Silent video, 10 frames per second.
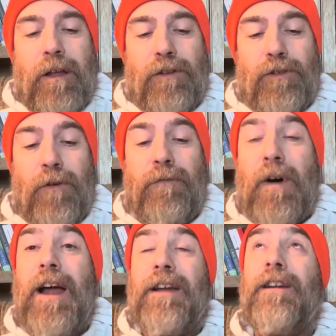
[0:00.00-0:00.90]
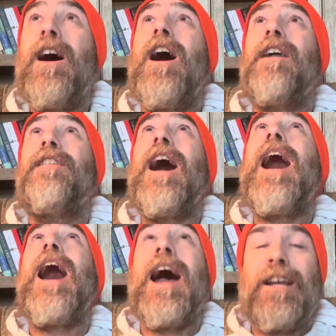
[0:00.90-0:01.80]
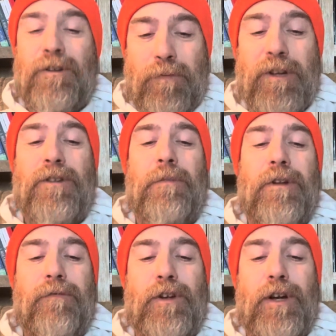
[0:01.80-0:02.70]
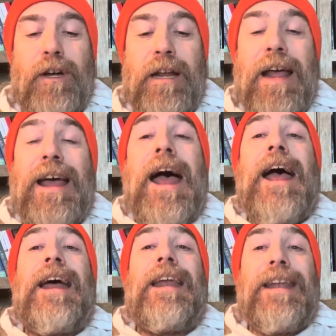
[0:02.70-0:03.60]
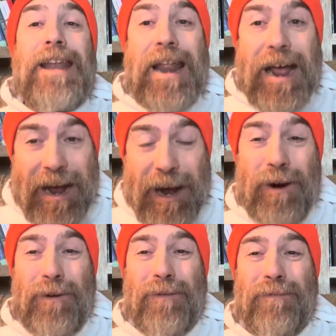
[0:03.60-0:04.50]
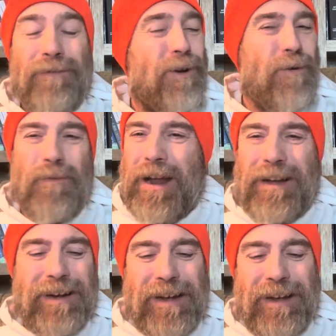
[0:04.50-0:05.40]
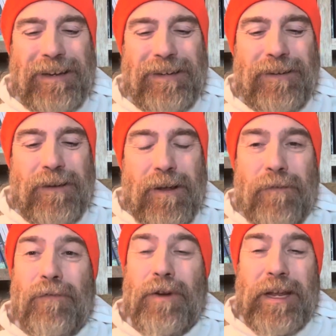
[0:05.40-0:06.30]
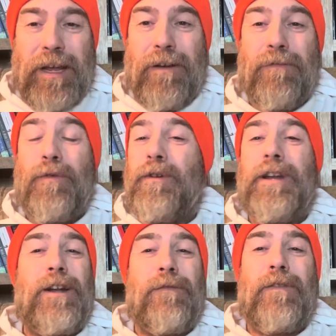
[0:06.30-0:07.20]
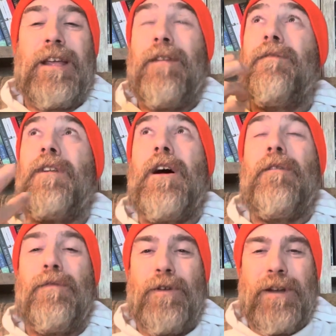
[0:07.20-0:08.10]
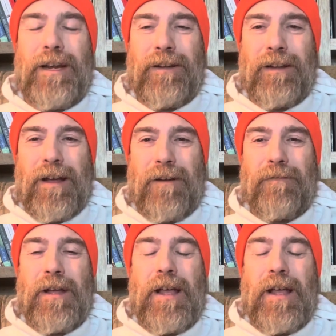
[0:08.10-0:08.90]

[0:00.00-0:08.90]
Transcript: So find God, the highest principle of good, now. Don't wait, guys. Forgive who you need to forgive. Love who you need to love.